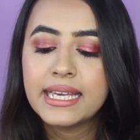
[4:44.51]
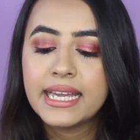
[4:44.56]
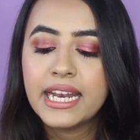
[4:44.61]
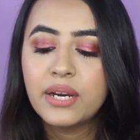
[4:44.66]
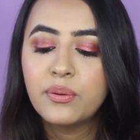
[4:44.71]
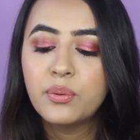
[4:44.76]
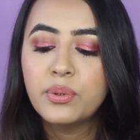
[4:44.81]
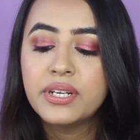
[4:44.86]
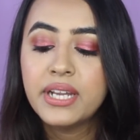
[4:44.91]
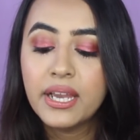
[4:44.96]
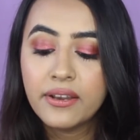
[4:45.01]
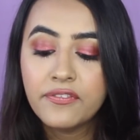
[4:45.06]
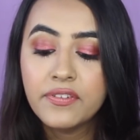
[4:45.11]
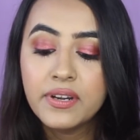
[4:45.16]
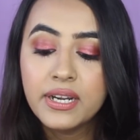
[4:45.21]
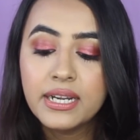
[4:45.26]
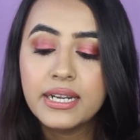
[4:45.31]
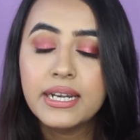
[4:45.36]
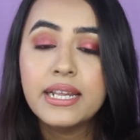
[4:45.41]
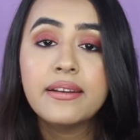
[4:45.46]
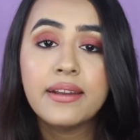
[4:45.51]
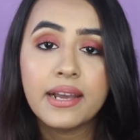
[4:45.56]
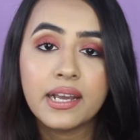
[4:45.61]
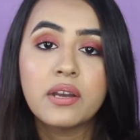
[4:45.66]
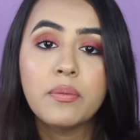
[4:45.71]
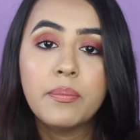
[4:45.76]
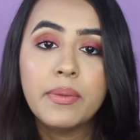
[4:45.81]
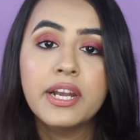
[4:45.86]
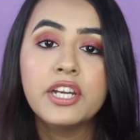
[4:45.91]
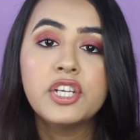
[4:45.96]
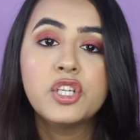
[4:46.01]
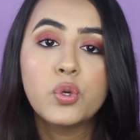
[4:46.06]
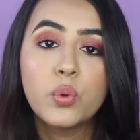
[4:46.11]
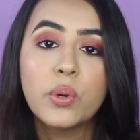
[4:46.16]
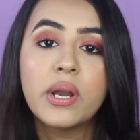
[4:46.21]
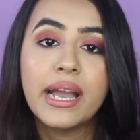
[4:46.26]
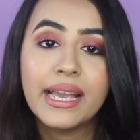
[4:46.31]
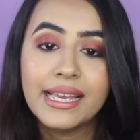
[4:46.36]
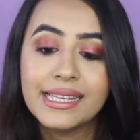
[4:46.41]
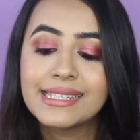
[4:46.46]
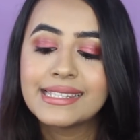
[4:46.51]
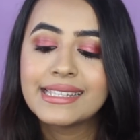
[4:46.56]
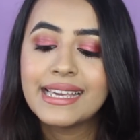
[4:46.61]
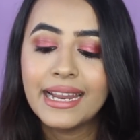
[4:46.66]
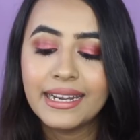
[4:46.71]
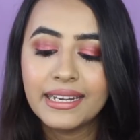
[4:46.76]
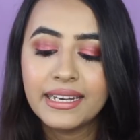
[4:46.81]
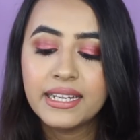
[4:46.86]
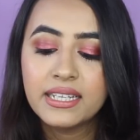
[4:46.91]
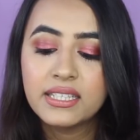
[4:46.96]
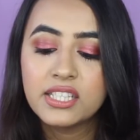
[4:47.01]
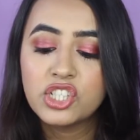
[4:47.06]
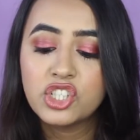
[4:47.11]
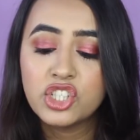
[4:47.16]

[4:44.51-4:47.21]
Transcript: and I would definitely recommend you guys getting the